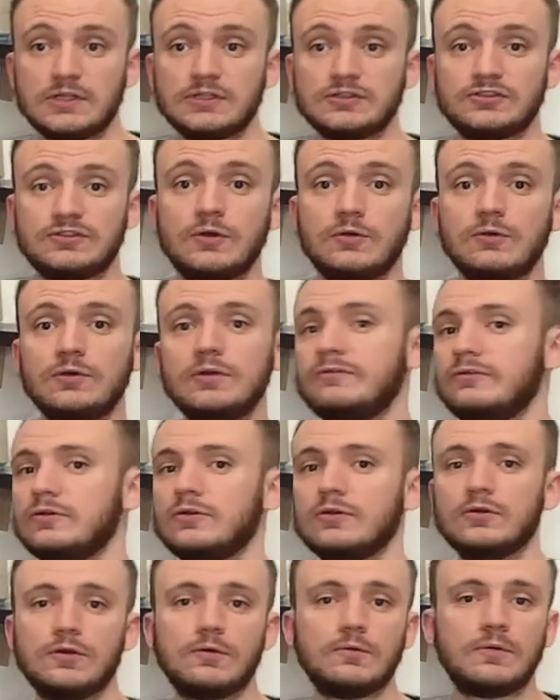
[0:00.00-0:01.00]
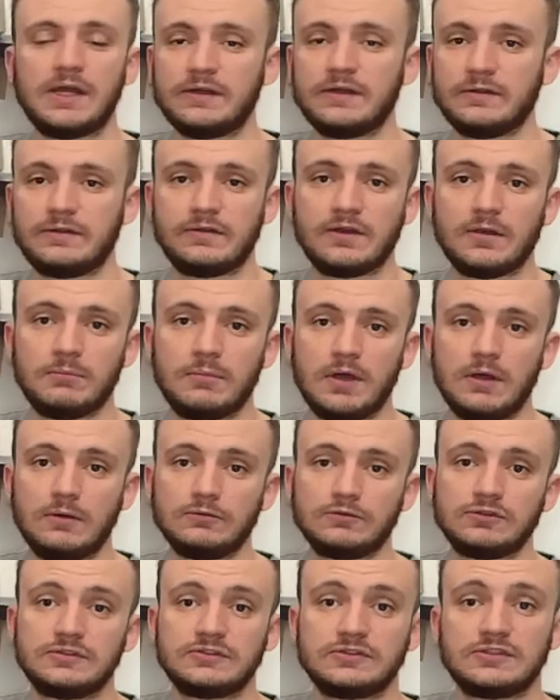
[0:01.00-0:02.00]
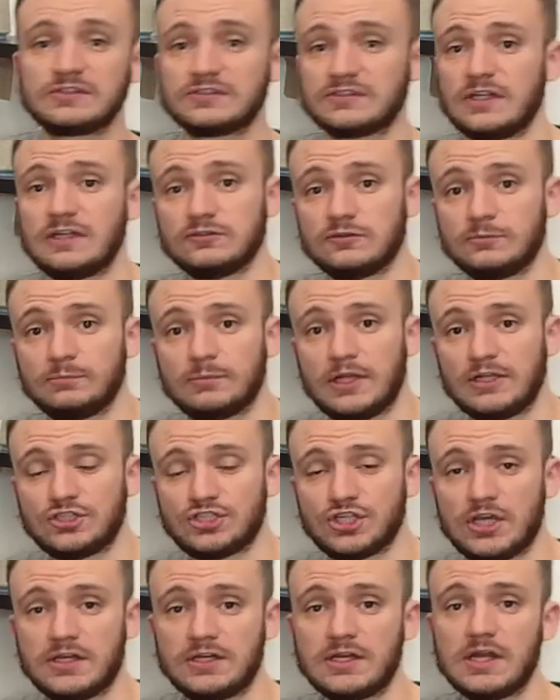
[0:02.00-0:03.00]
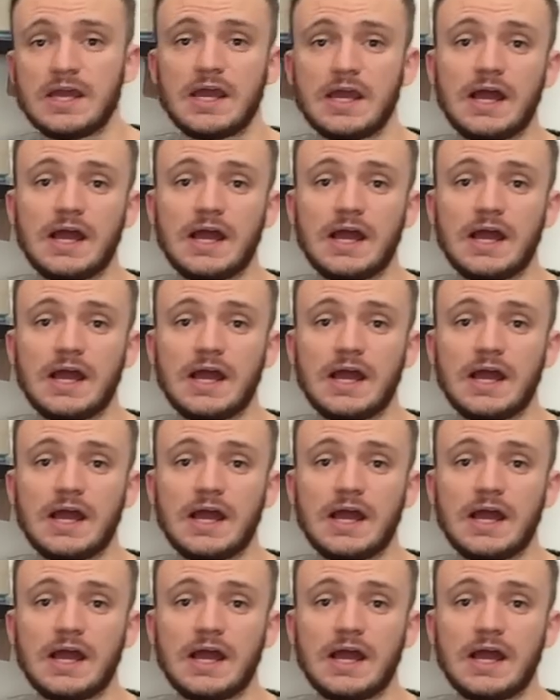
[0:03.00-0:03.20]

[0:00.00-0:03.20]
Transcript: So if you don't know anything about textile supply chain,